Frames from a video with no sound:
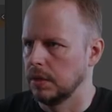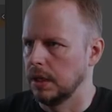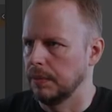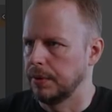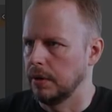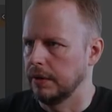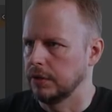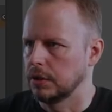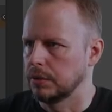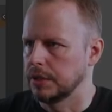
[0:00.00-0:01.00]
I'll probably have
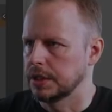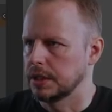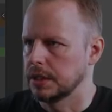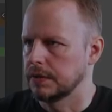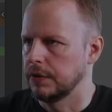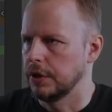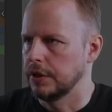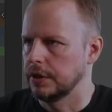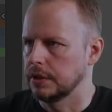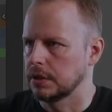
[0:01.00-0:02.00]
to twist this
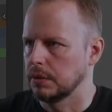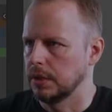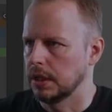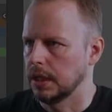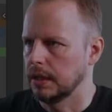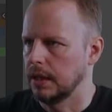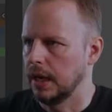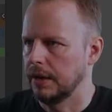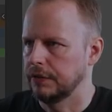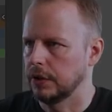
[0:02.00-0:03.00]
further so we can get the
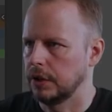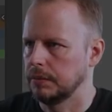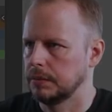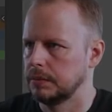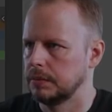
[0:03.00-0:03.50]
left arm.